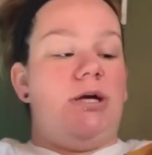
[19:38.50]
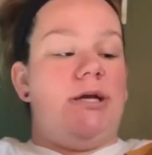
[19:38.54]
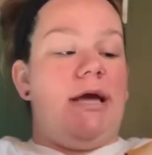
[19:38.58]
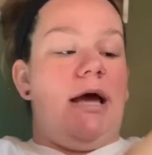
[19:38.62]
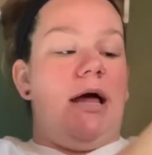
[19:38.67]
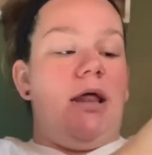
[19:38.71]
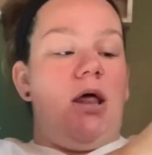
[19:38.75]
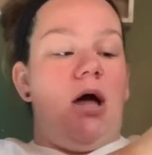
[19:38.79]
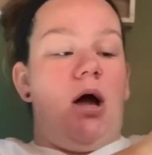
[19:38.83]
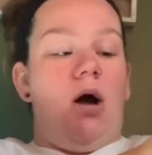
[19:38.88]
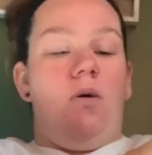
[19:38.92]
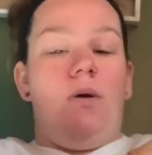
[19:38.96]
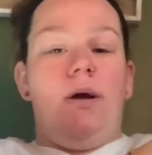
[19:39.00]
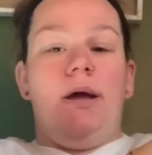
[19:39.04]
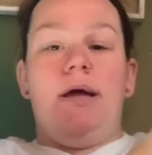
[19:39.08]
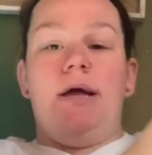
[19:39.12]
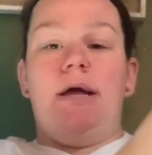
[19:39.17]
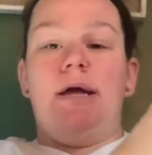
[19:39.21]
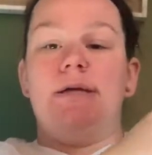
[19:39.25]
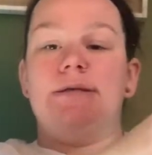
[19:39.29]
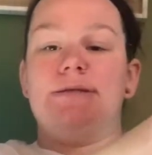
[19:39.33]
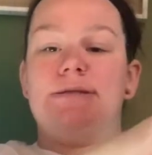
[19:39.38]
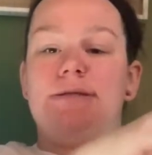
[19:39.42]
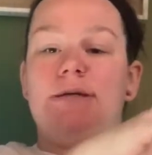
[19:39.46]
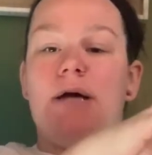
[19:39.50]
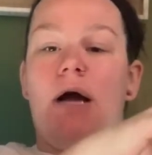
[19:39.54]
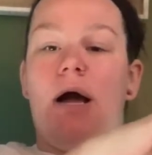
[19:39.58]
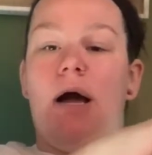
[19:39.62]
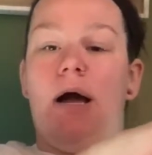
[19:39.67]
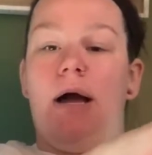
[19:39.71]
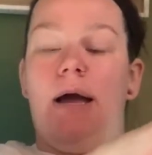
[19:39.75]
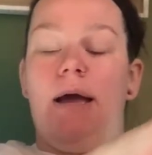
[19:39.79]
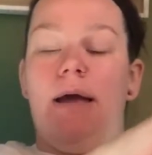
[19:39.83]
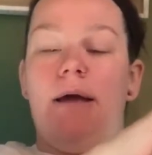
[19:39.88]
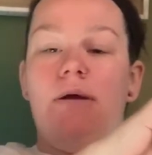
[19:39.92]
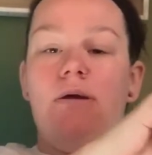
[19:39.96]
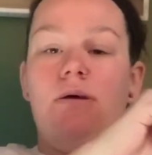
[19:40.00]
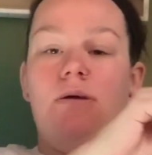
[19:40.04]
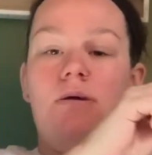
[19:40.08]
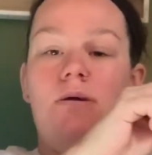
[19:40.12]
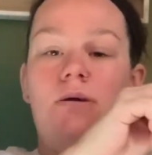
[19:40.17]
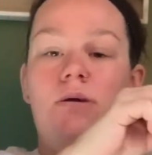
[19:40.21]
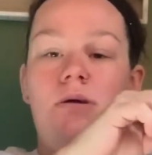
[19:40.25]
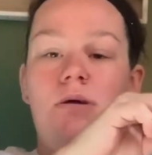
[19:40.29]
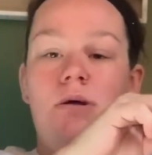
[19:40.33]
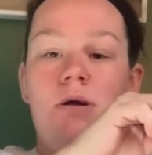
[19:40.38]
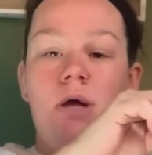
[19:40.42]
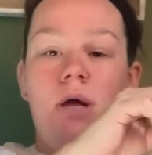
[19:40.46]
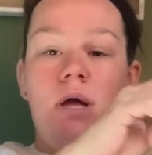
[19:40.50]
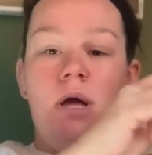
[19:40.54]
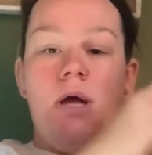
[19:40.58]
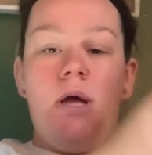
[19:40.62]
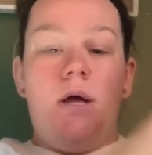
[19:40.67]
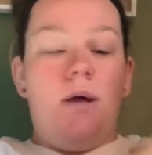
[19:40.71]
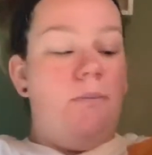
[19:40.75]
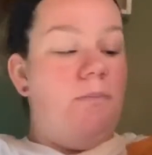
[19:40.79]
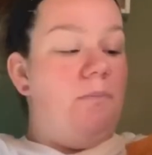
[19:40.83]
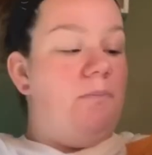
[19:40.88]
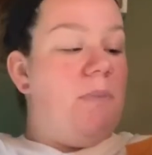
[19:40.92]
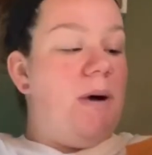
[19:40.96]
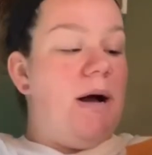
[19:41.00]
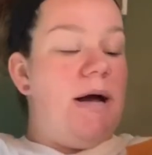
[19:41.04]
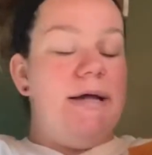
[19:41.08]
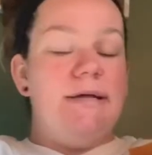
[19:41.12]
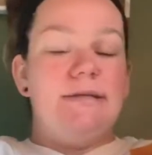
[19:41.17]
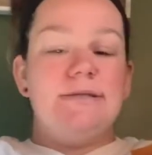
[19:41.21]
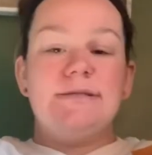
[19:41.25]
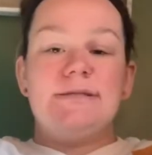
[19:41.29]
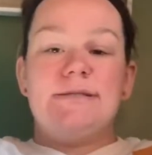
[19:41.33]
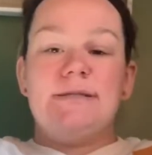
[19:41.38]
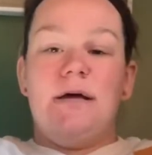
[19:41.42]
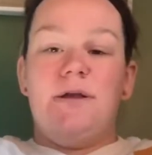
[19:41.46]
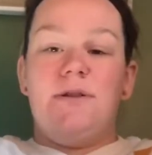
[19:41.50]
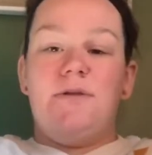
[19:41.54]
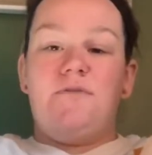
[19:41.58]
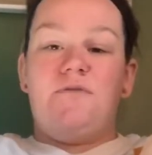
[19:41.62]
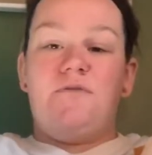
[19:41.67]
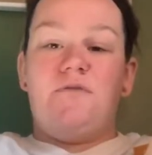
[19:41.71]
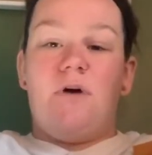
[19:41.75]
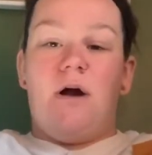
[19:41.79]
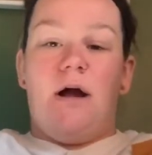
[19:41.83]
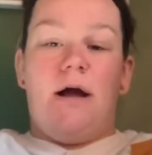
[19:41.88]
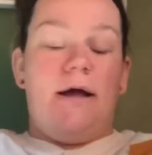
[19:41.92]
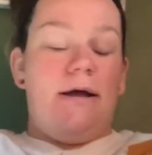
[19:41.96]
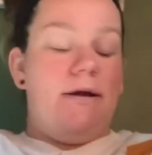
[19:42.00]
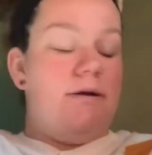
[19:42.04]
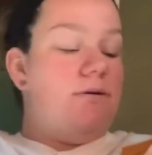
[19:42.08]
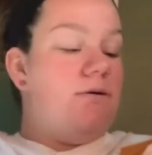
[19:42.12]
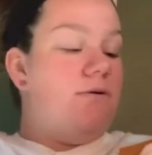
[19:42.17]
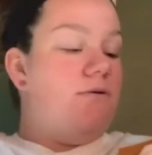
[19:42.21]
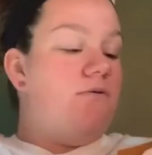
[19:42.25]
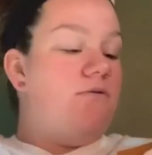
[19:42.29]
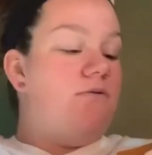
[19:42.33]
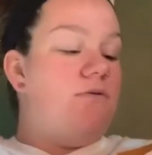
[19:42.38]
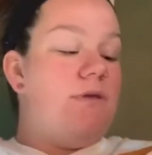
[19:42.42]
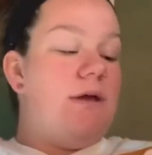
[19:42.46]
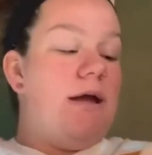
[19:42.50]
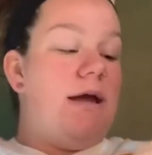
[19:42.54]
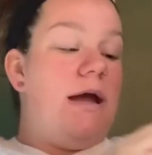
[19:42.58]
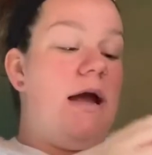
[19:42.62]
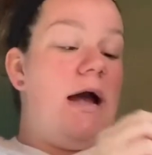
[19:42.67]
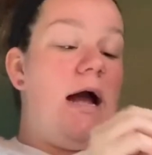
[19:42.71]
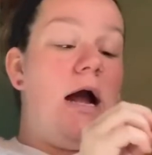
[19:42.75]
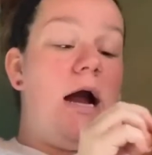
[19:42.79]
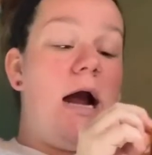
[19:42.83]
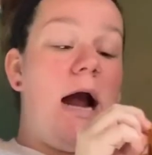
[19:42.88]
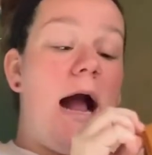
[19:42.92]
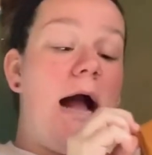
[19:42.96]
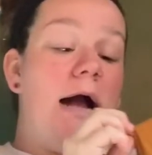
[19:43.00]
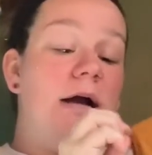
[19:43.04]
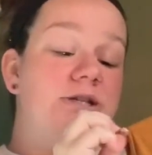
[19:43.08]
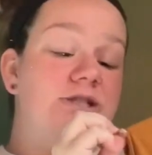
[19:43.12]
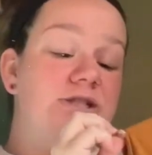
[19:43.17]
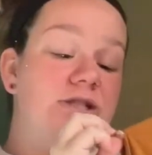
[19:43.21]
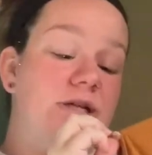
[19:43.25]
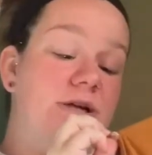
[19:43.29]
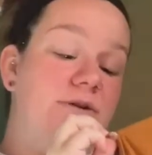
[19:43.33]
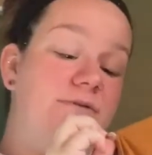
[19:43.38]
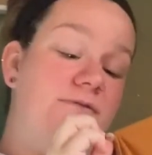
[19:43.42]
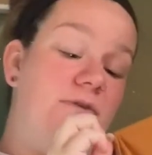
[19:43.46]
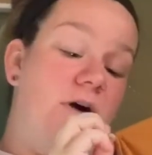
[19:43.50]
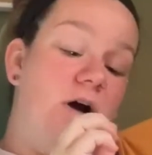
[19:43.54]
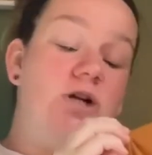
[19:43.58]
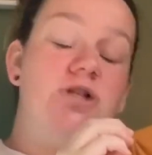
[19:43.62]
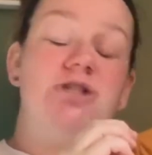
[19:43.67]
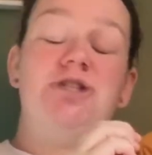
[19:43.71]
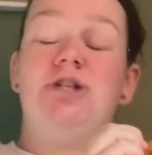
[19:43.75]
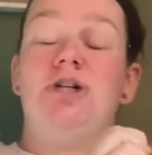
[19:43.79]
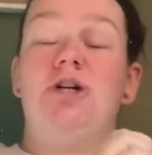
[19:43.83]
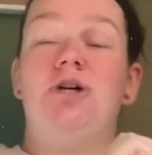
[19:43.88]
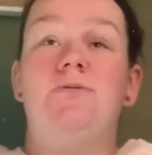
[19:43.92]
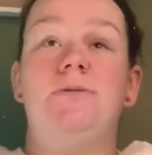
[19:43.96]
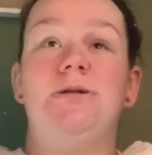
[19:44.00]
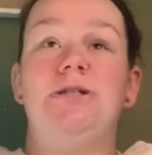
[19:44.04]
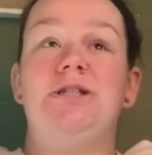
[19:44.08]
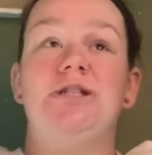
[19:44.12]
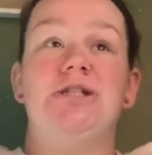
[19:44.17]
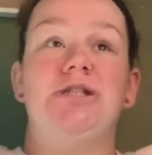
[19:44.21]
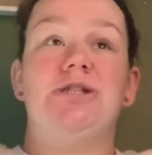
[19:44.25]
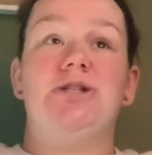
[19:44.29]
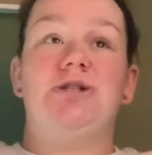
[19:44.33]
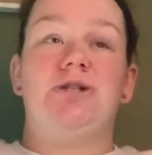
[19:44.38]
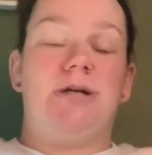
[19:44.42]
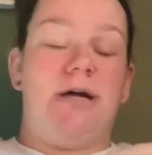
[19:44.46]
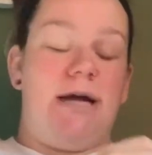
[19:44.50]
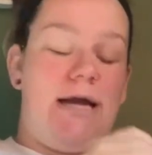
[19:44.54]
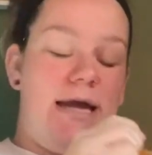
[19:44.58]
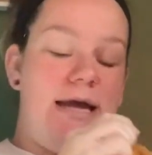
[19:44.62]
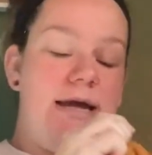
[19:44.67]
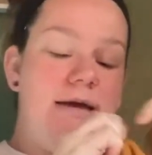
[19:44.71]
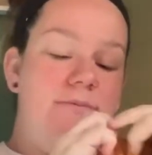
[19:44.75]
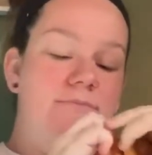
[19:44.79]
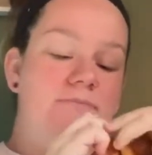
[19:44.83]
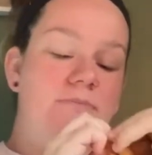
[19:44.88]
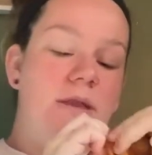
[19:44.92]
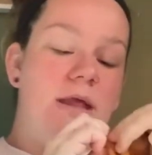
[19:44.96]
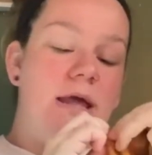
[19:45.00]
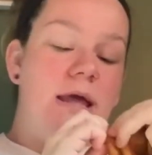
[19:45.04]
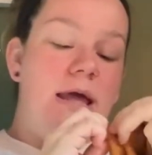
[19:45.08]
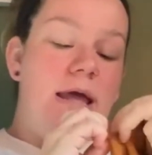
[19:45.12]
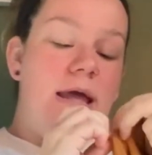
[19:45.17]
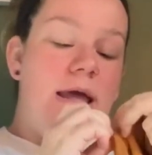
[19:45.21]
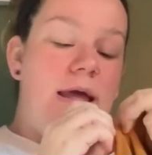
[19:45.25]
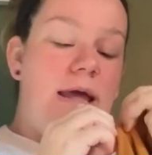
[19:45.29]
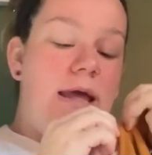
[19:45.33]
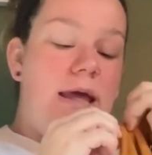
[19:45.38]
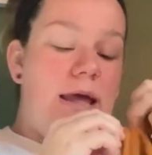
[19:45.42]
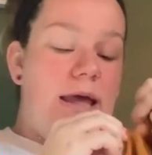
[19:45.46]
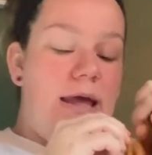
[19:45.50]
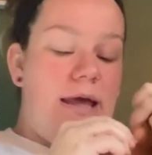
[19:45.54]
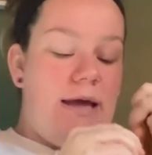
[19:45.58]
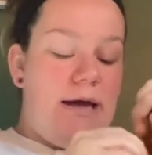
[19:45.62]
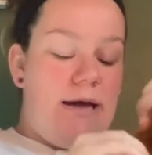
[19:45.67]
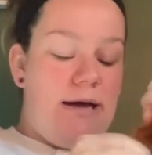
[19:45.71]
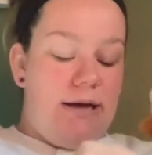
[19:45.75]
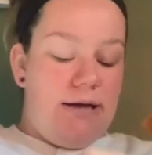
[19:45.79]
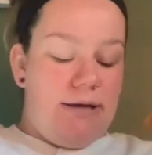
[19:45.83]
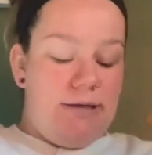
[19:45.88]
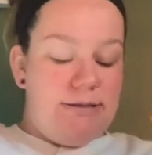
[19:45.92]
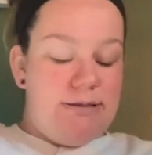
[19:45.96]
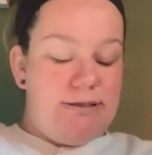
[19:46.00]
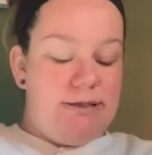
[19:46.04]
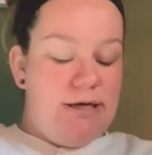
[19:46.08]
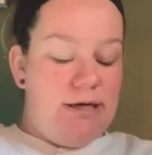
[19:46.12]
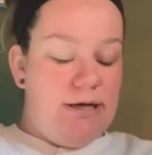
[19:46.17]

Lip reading: yellow. It's got buttons down the front. They are actually functional, which is great. And